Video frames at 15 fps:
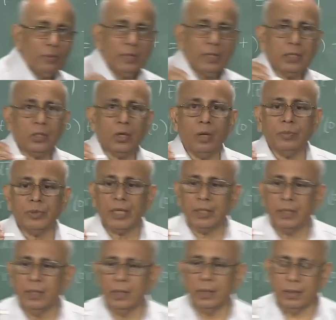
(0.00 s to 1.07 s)
with this object
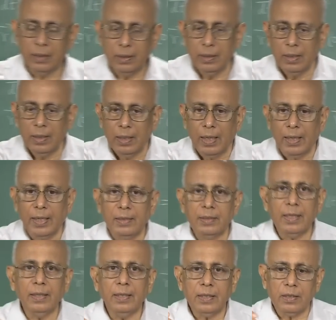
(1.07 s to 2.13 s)
here and I
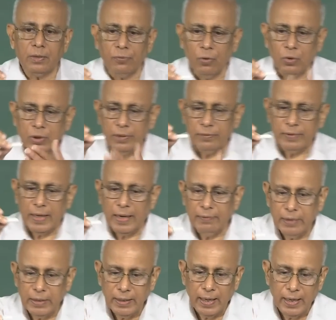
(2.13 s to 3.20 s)
say there is a force of
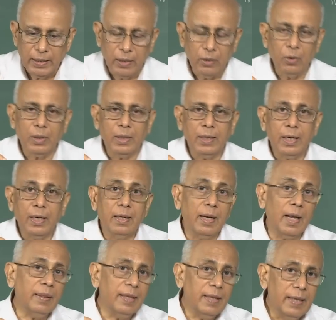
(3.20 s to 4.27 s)
gravity acting on it and
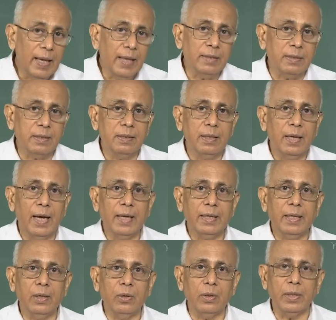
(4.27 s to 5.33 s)
nothing else
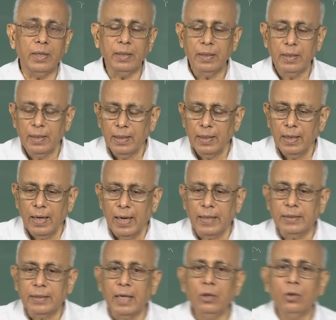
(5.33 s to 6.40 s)
acting on it, I
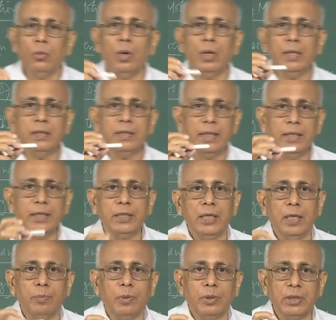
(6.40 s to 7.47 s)
tell you what its
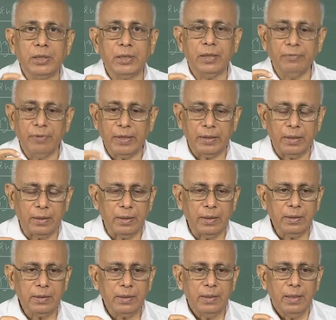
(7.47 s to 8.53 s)
initial position vector
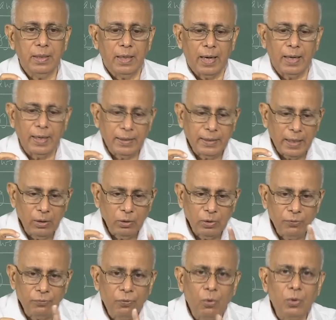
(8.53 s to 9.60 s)
is, and I tell you
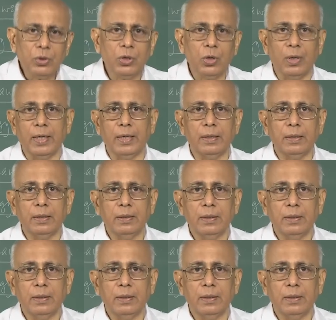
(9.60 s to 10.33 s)
the force on it